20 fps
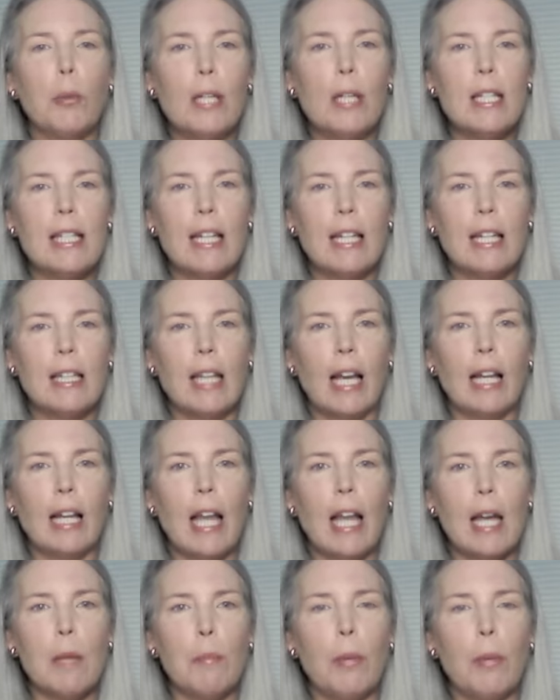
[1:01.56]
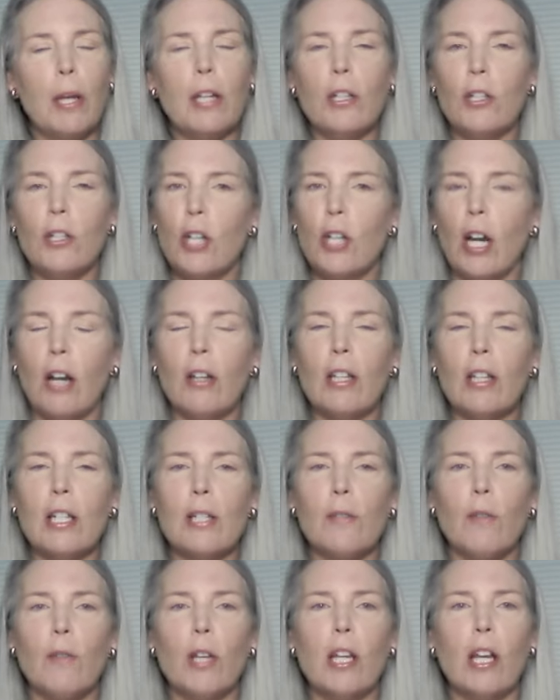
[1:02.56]
please hit that like button, share
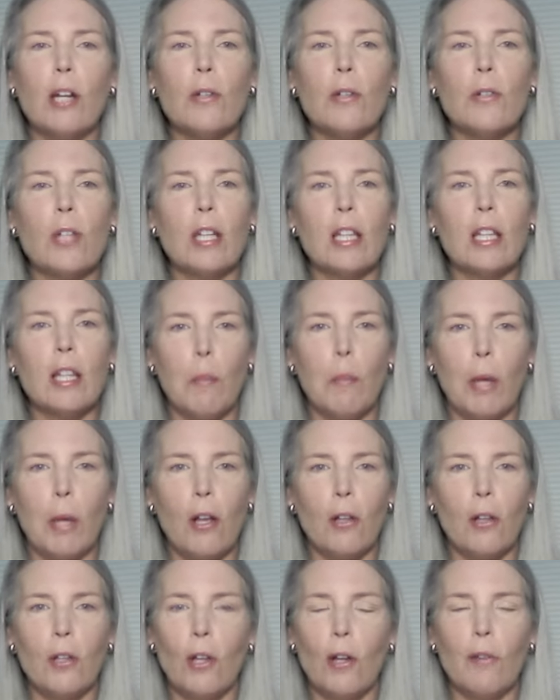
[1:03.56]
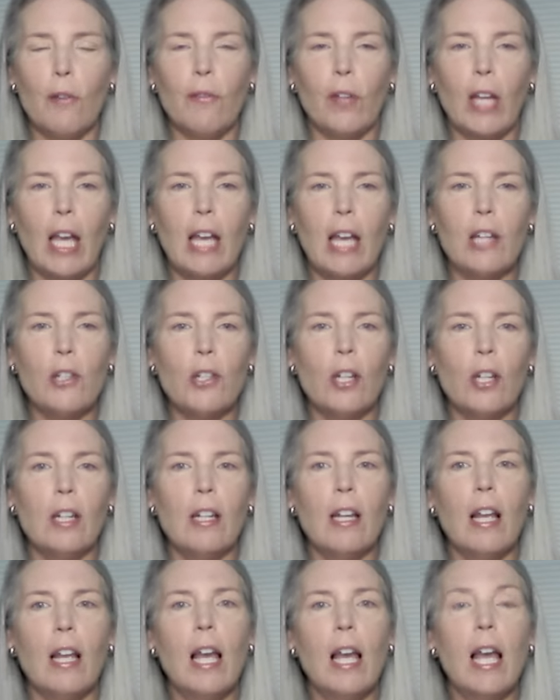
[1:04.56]
these videos, hit the bell
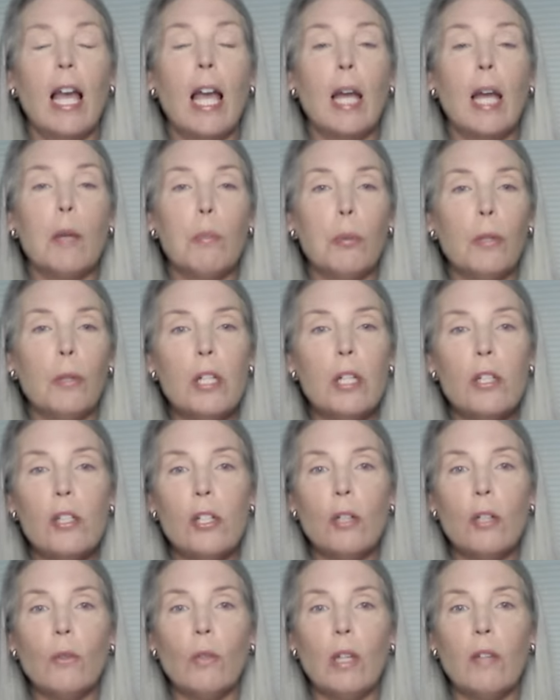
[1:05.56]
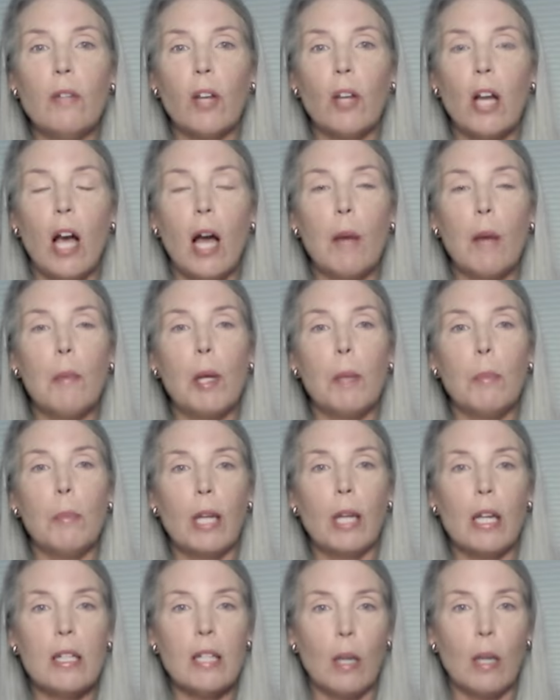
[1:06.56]
notification, and please do leave a comment
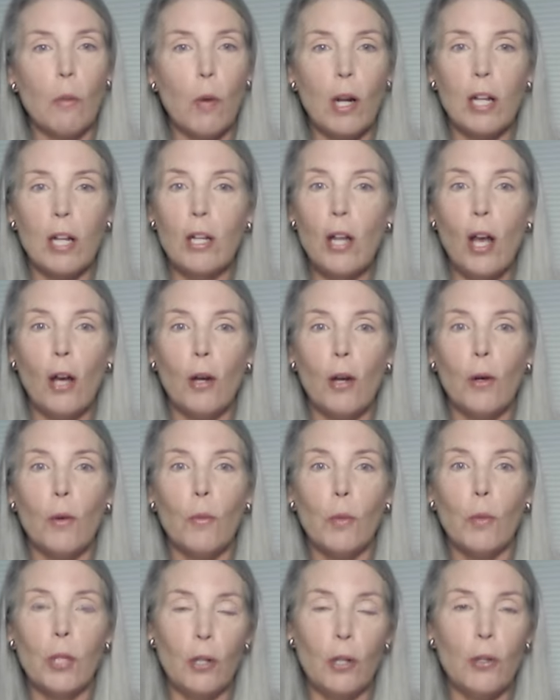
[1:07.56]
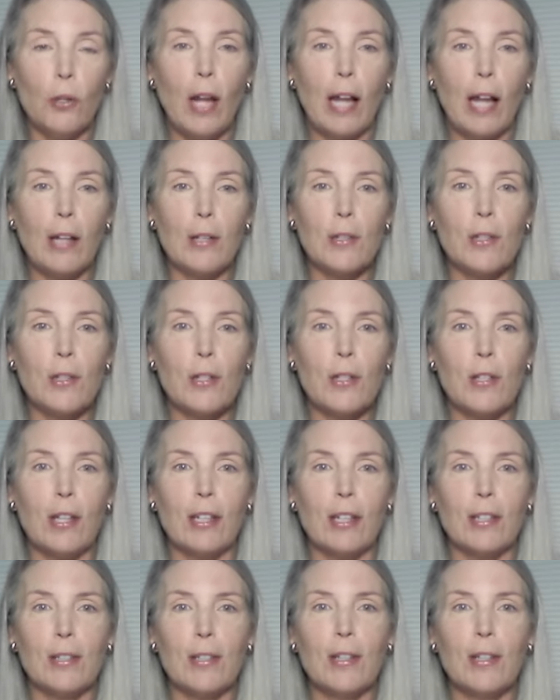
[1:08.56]
because I want to know what your analysis
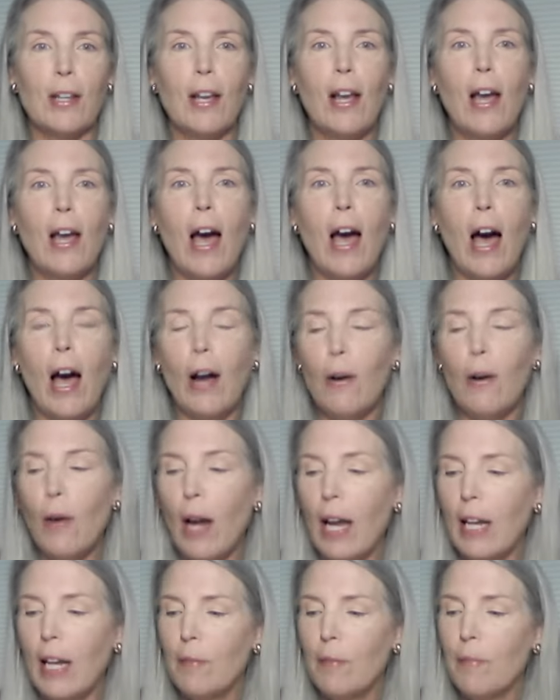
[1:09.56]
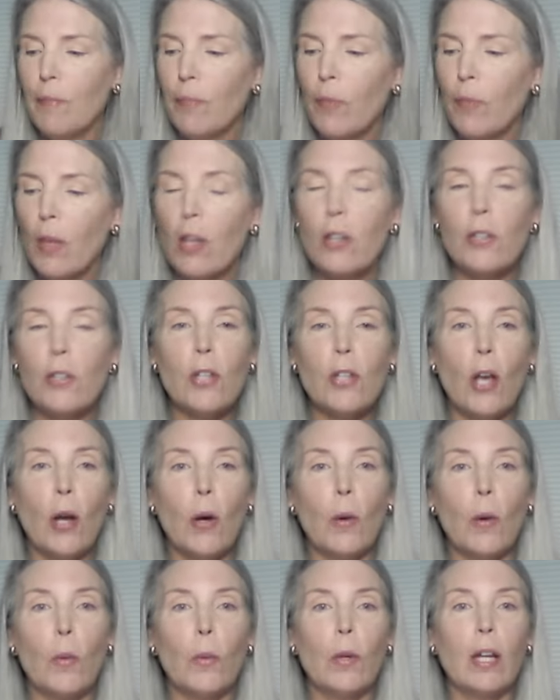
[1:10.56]
is. All right,
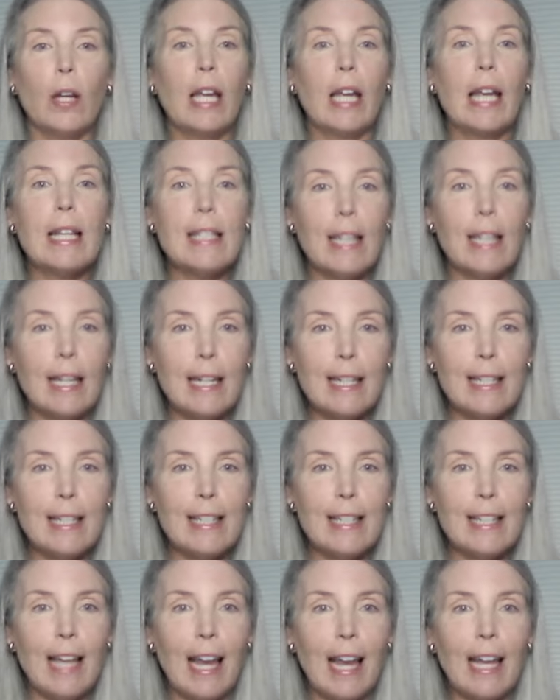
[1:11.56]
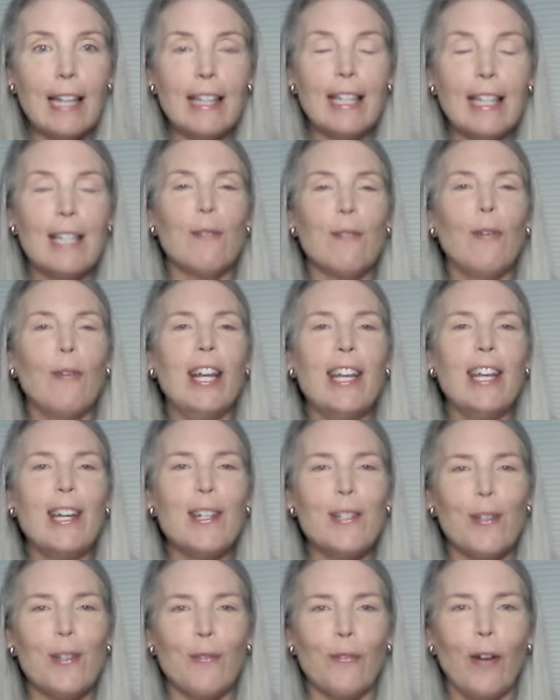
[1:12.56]
so in case I didn't say it, these
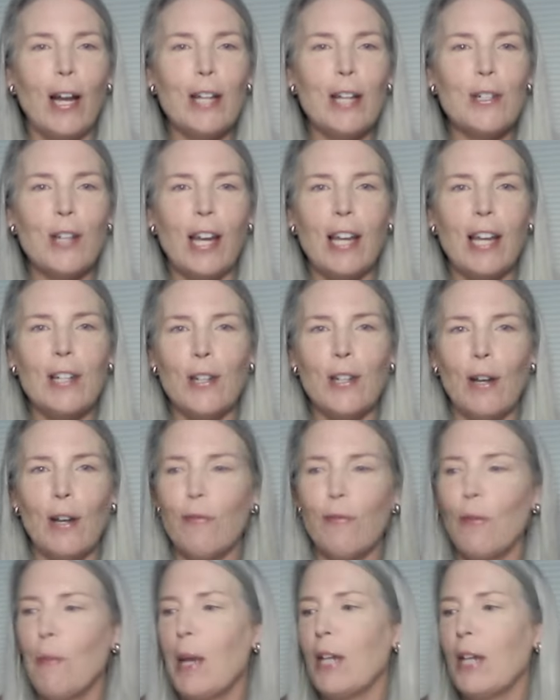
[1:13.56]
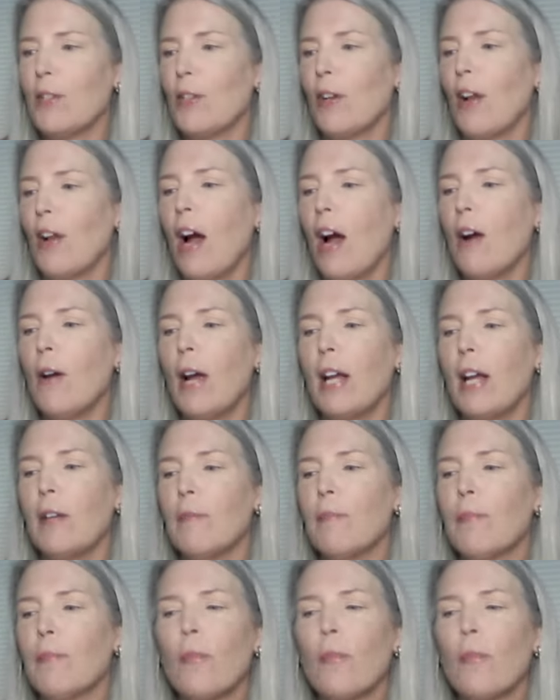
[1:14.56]
videos are for education information. All right,